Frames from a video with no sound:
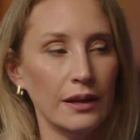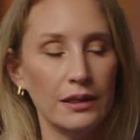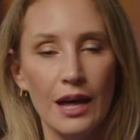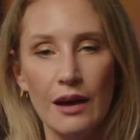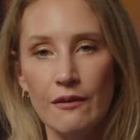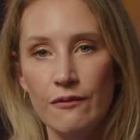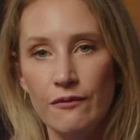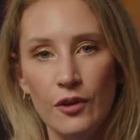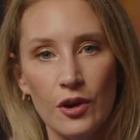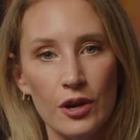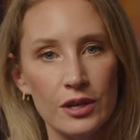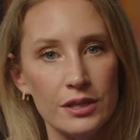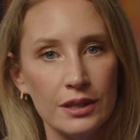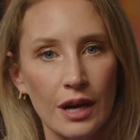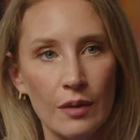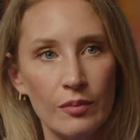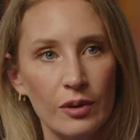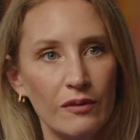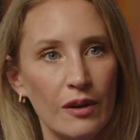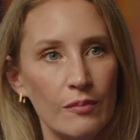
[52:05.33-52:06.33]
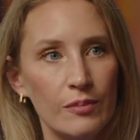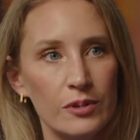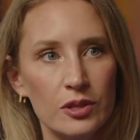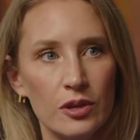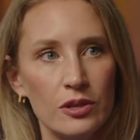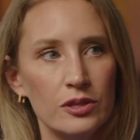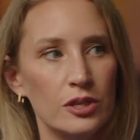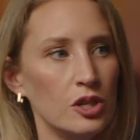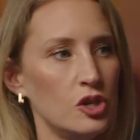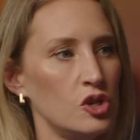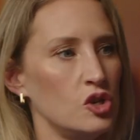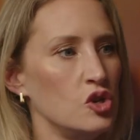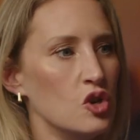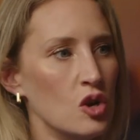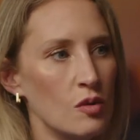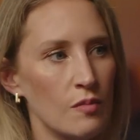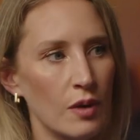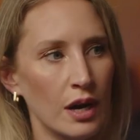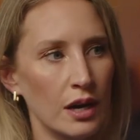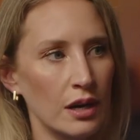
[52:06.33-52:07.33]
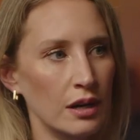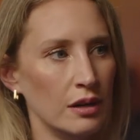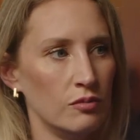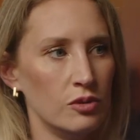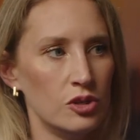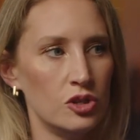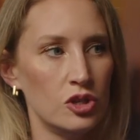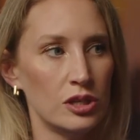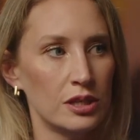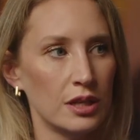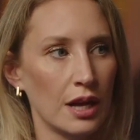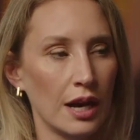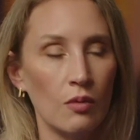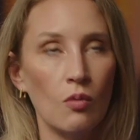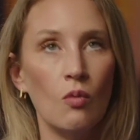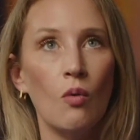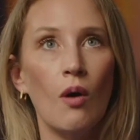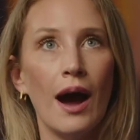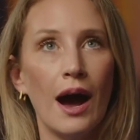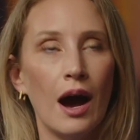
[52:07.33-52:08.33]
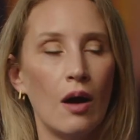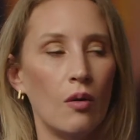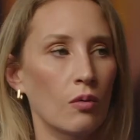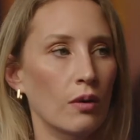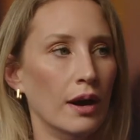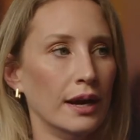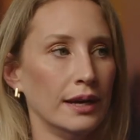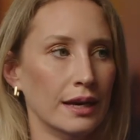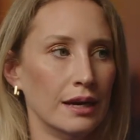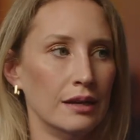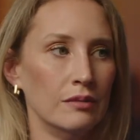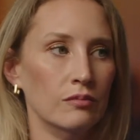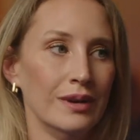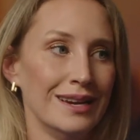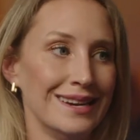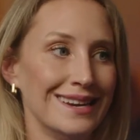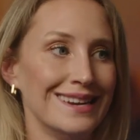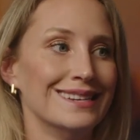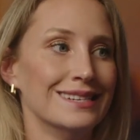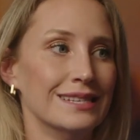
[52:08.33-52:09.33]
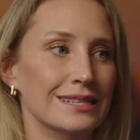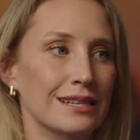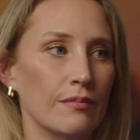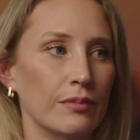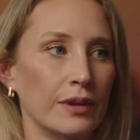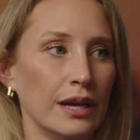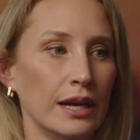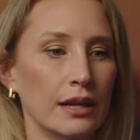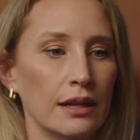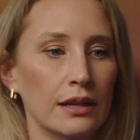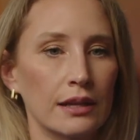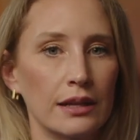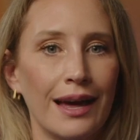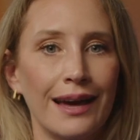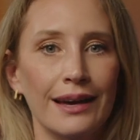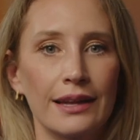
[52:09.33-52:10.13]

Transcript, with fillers: Like that first couple of episodes, the humor, it was just like, wow, again, we needed something like